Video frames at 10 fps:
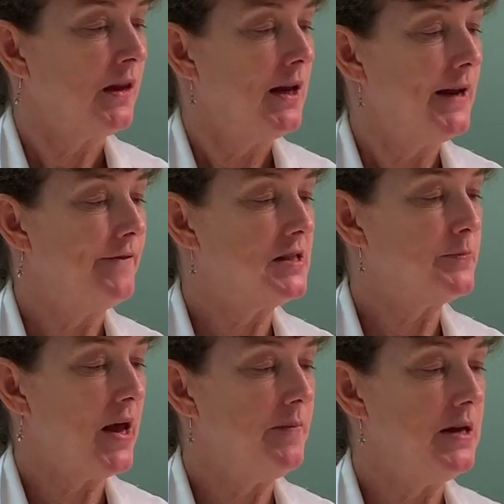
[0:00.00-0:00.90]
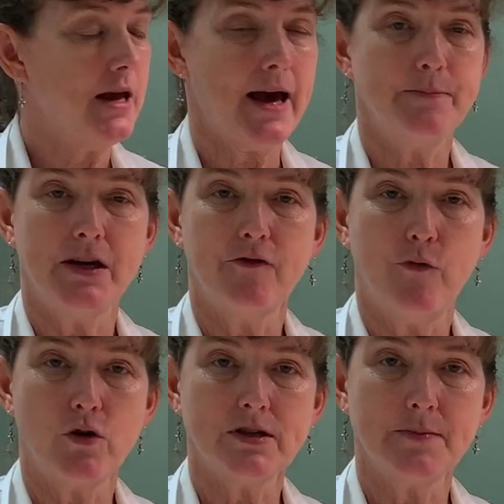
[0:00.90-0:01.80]
If this baby had been a
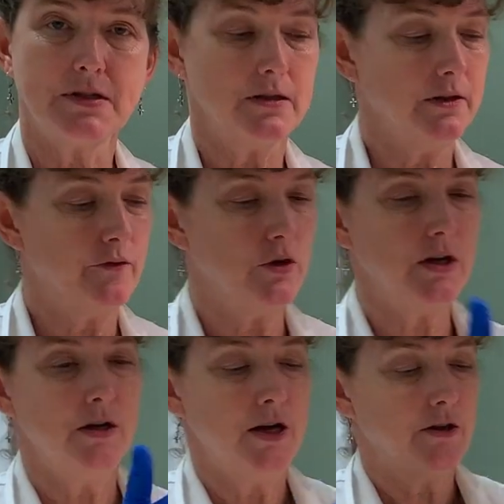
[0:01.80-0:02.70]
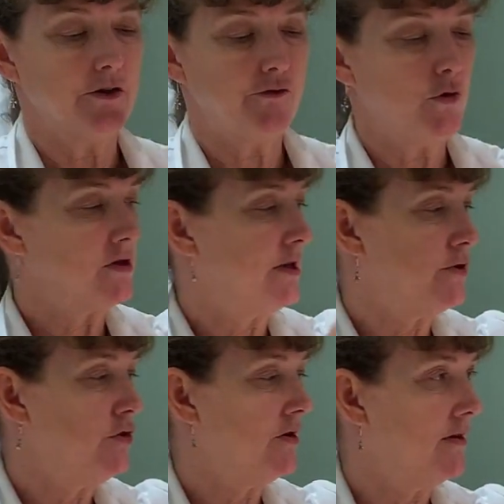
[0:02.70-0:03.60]
forceps delivery, the forceps
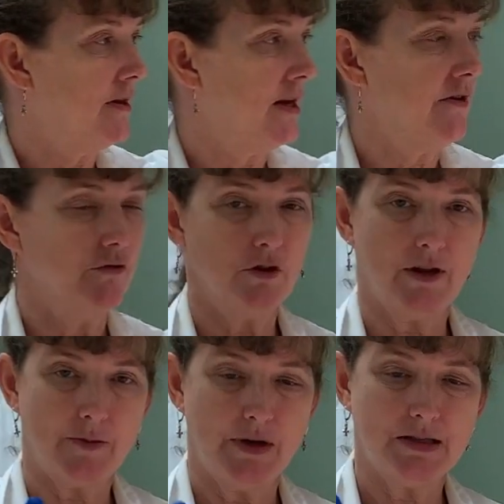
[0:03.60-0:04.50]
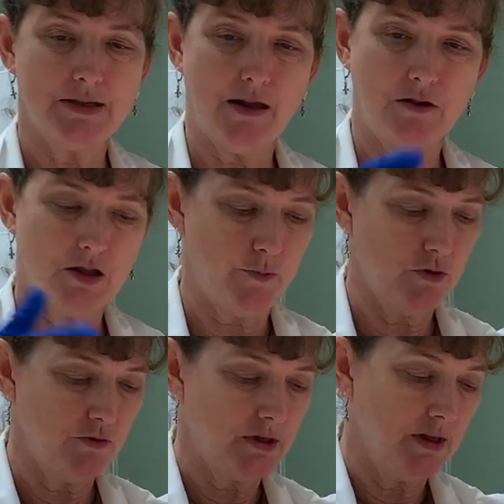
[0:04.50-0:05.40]
you can think of look like big salad
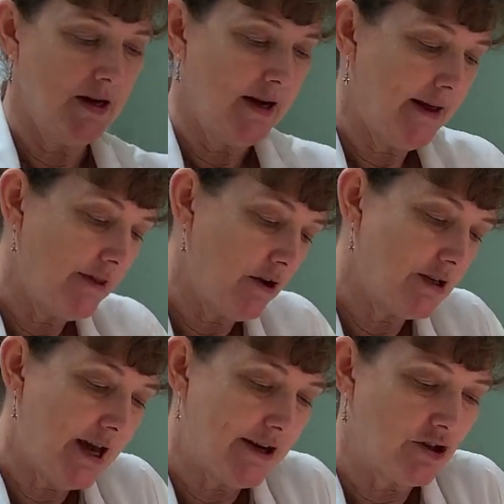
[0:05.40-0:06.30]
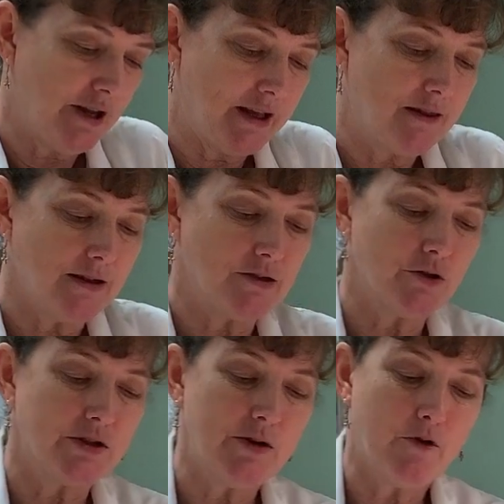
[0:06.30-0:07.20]
spoons, and they're attached like this. So
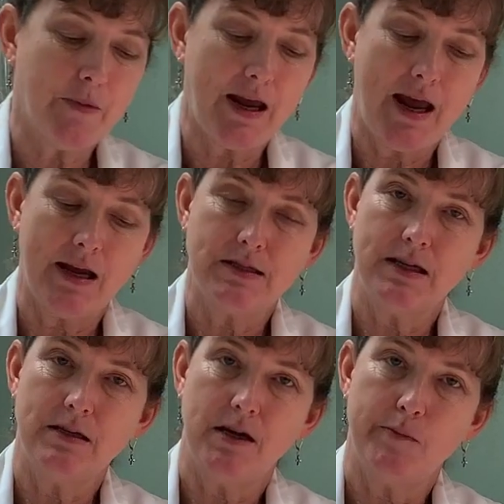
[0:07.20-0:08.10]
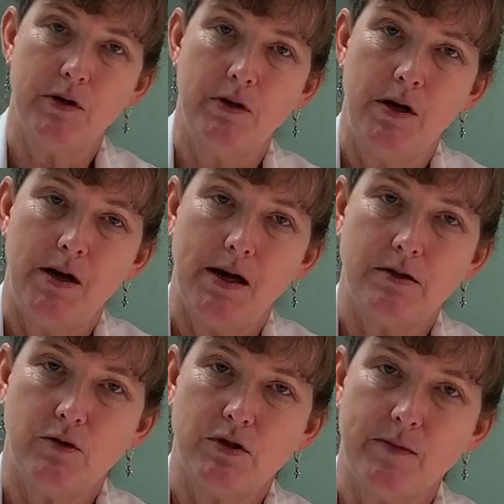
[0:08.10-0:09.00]
see where my hands end up? And
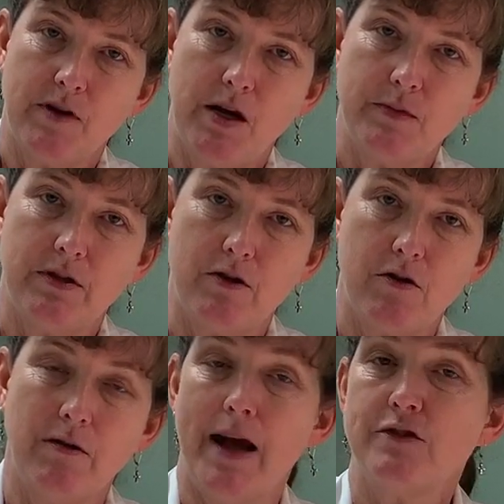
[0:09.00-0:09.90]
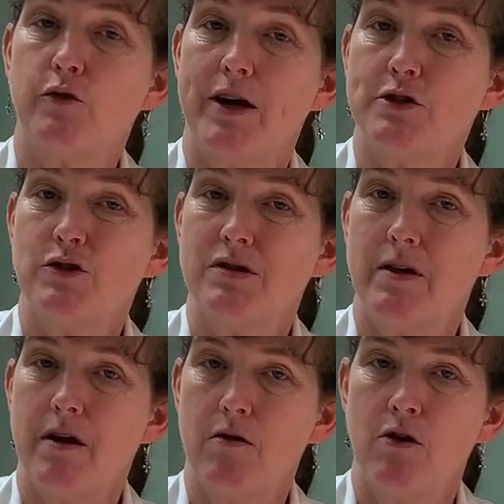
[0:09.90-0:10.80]
so sometimes there are lacerations
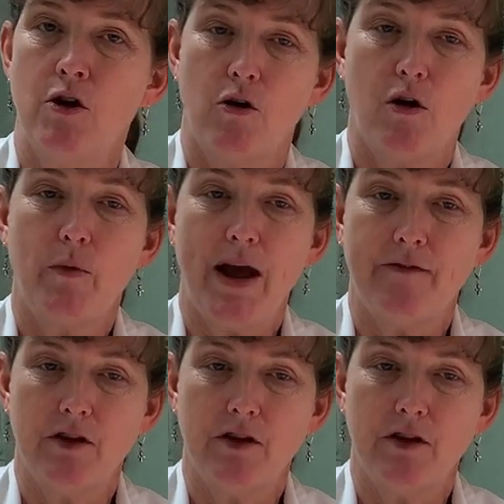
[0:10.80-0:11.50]
there, or we have a